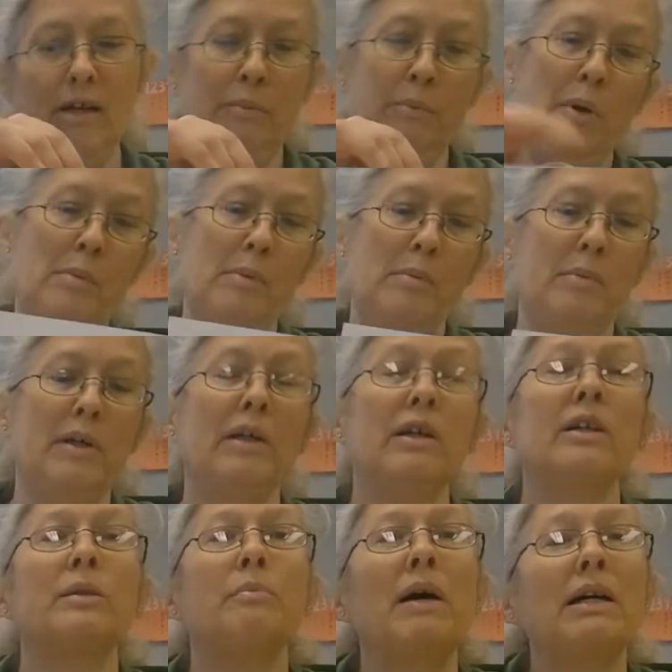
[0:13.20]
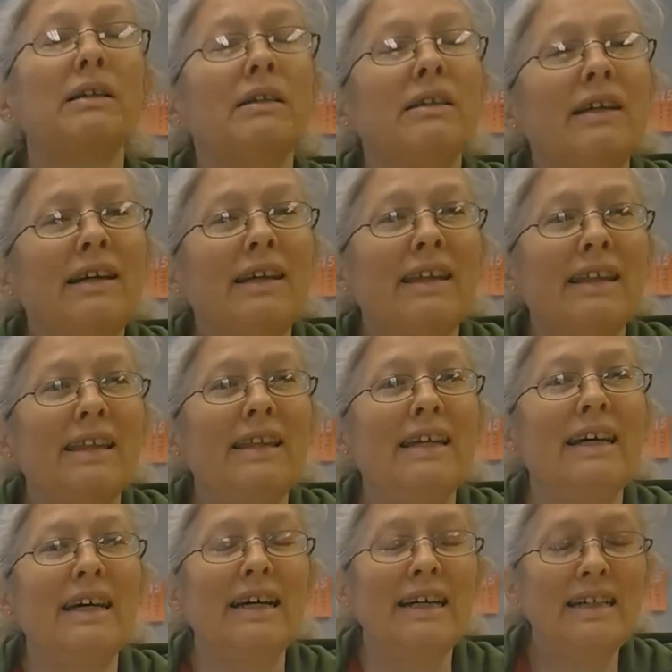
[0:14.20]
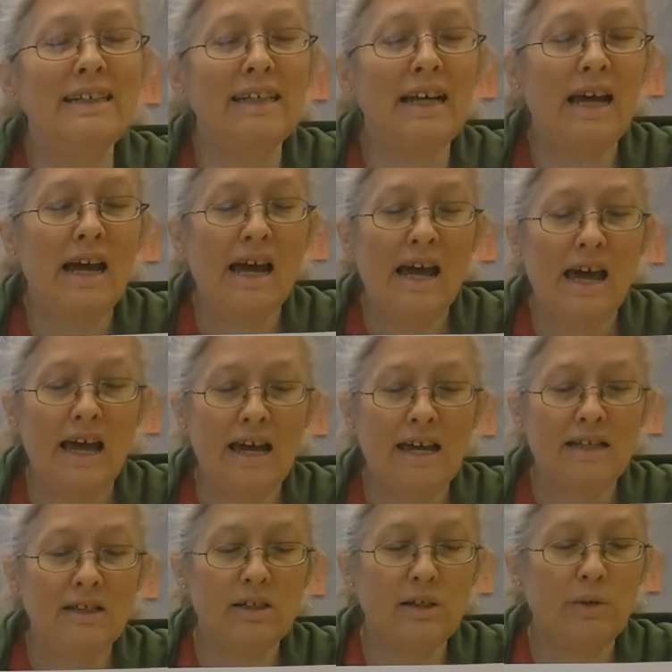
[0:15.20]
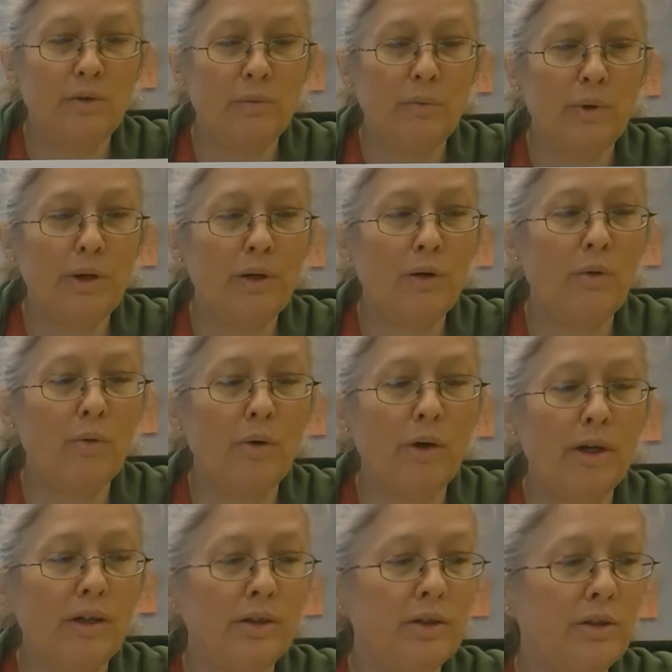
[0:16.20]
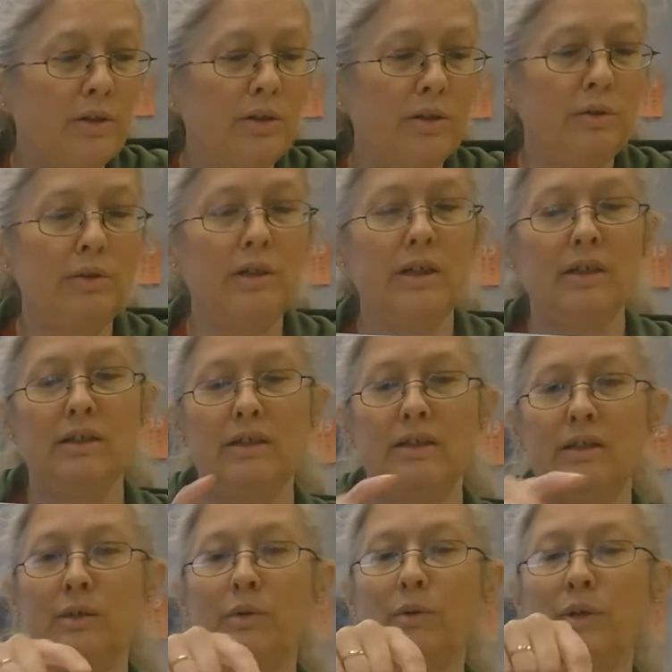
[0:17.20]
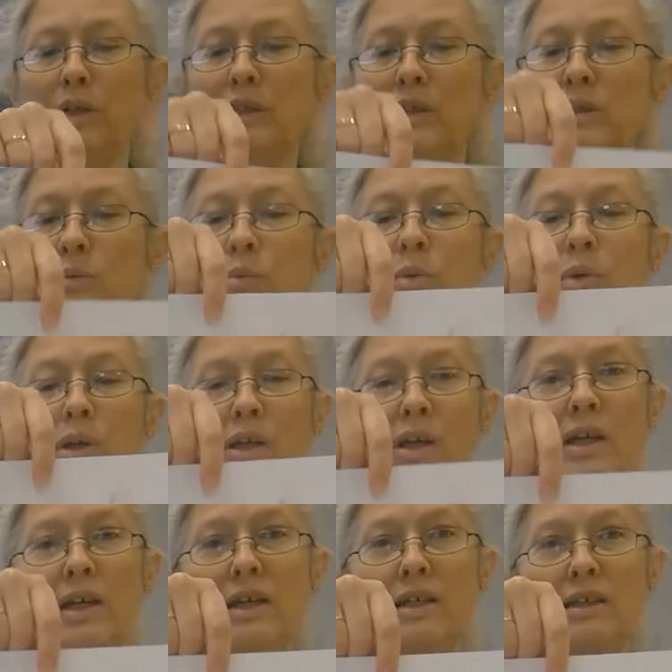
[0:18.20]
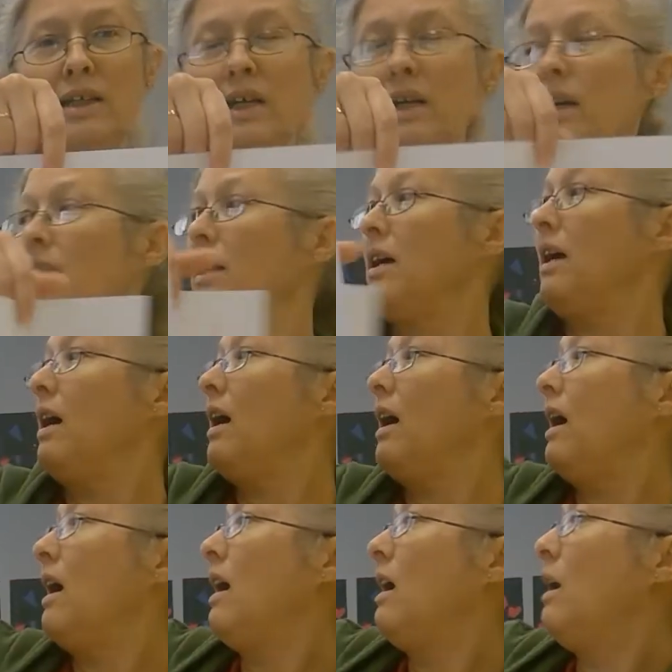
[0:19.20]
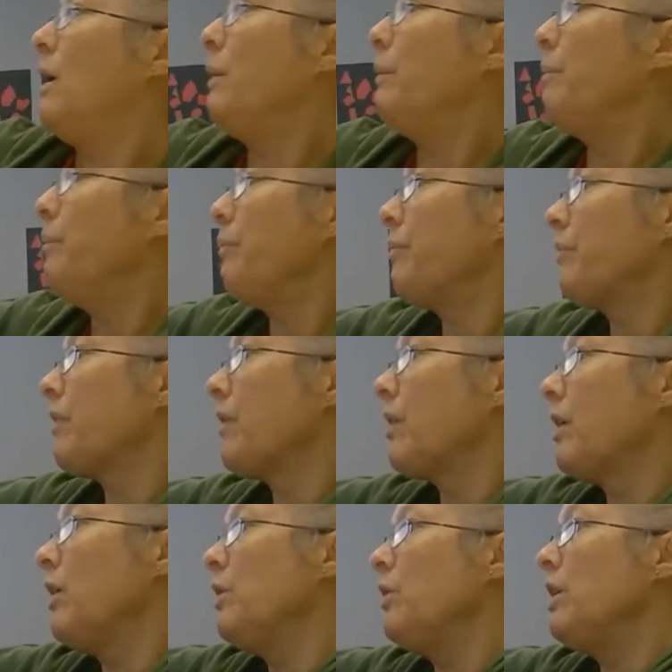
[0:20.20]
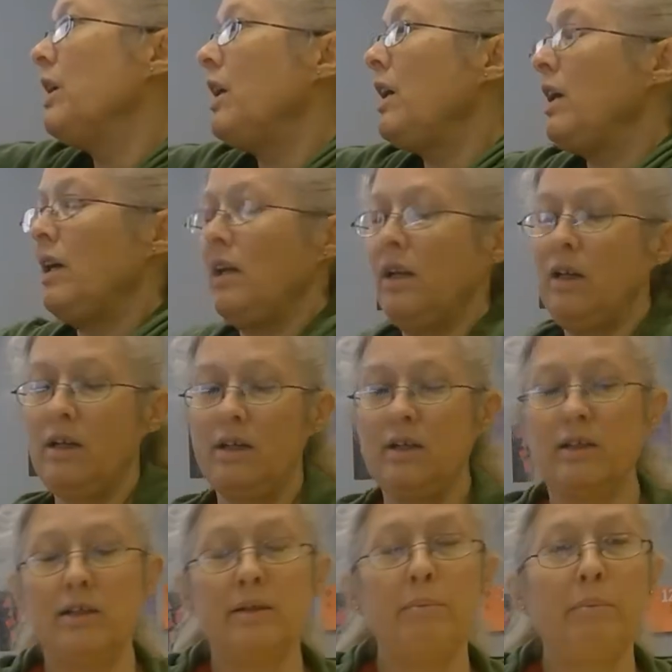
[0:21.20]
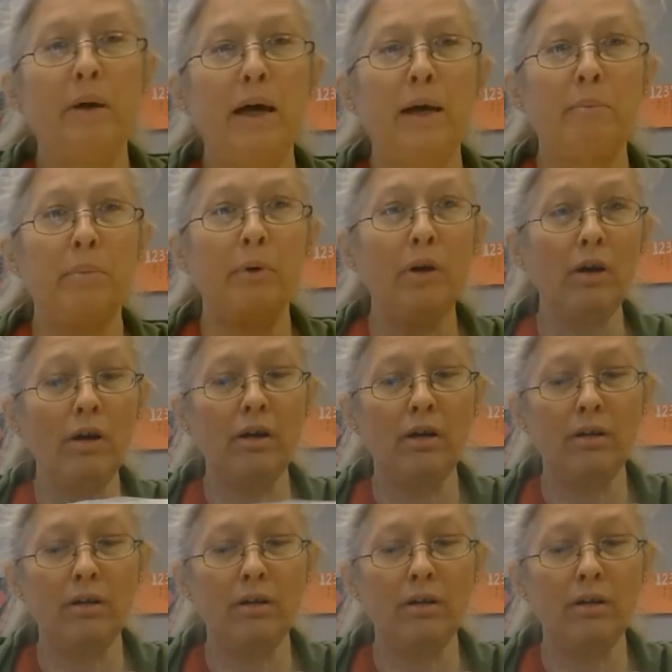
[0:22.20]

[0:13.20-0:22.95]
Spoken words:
probably looks best like this. And so we're going to do this. So it's really easy. You need some paper